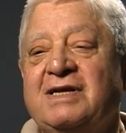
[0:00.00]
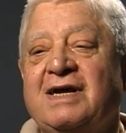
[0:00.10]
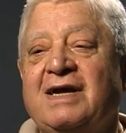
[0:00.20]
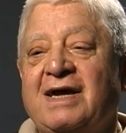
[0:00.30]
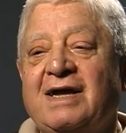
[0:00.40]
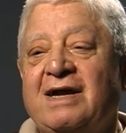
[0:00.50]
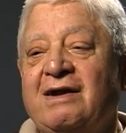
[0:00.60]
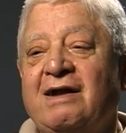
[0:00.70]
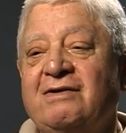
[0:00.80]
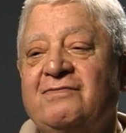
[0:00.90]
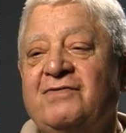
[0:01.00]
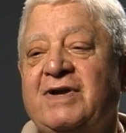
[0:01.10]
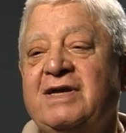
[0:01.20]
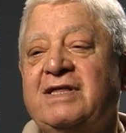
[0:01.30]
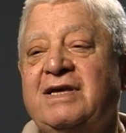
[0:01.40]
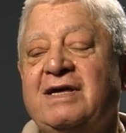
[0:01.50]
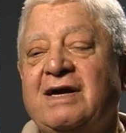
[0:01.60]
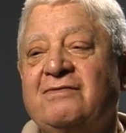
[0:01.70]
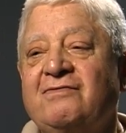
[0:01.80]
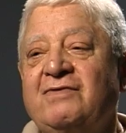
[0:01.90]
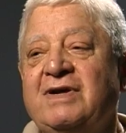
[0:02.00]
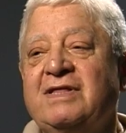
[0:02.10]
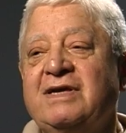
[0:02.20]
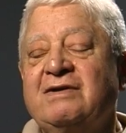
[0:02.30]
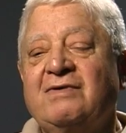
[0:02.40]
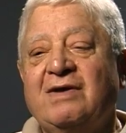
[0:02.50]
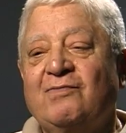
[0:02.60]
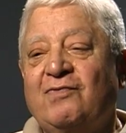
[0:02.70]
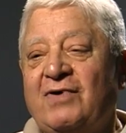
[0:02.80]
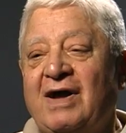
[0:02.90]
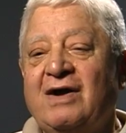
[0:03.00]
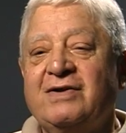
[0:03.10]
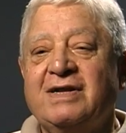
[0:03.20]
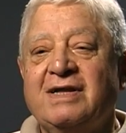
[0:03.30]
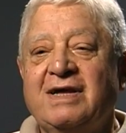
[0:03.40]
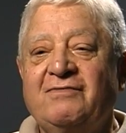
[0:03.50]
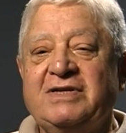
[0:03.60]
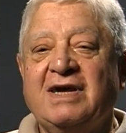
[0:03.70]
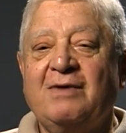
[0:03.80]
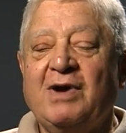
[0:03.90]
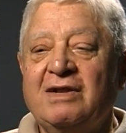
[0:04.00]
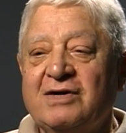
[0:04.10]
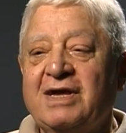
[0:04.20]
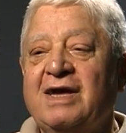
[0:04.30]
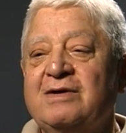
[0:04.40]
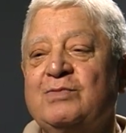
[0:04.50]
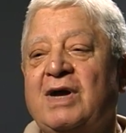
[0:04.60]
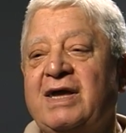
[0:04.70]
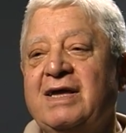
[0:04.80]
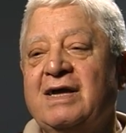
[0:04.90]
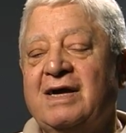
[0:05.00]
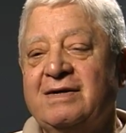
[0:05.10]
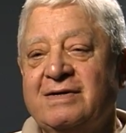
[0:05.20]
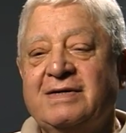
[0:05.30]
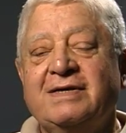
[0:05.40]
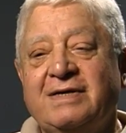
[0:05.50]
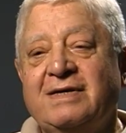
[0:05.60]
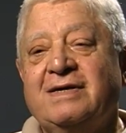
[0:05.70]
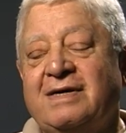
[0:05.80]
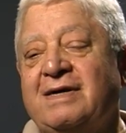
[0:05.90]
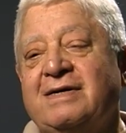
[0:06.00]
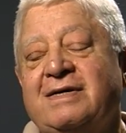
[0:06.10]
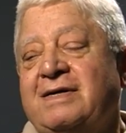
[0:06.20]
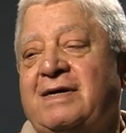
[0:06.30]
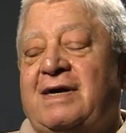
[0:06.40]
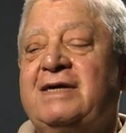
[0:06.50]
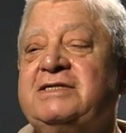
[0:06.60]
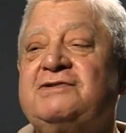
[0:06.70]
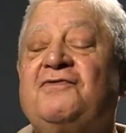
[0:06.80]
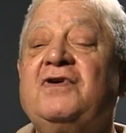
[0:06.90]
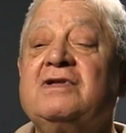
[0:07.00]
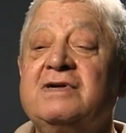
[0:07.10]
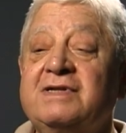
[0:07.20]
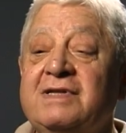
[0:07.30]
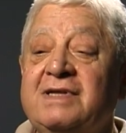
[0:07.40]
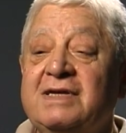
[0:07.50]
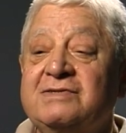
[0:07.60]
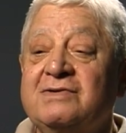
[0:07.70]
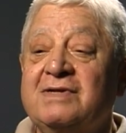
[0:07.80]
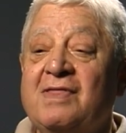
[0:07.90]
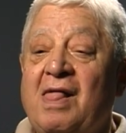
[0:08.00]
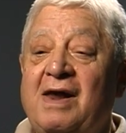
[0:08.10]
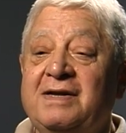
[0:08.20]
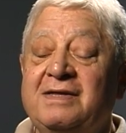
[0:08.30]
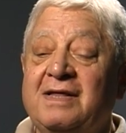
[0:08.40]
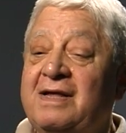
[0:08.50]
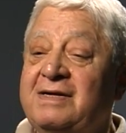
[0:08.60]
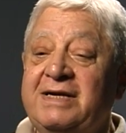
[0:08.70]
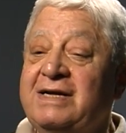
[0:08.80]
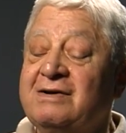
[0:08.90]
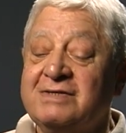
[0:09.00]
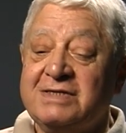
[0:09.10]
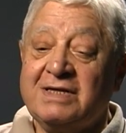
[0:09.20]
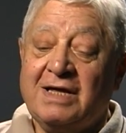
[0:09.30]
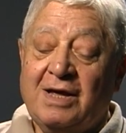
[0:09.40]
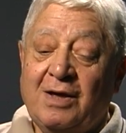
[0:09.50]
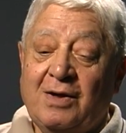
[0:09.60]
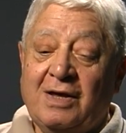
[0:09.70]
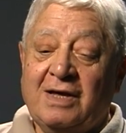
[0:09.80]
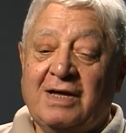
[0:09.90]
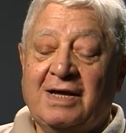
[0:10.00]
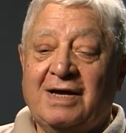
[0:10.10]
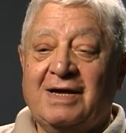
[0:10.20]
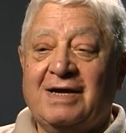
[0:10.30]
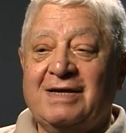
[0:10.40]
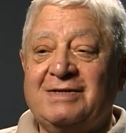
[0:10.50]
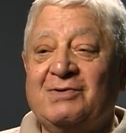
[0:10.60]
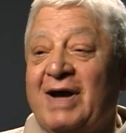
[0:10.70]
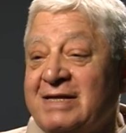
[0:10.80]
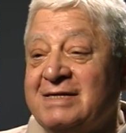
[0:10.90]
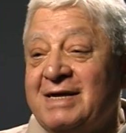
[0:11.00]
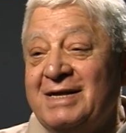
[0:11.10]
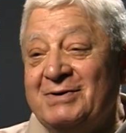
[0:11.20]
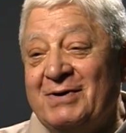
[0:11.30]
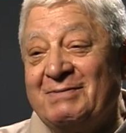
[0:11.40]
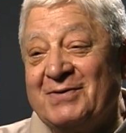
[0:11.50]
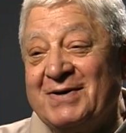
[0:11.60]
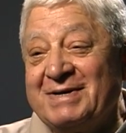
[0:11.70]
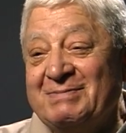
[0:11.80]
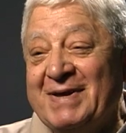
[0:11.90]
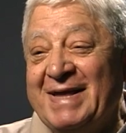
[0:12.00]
I really am proud, and every time I look at him, I just feel good. That's all, and he knows it. Do I have to tell you who I'm talking about?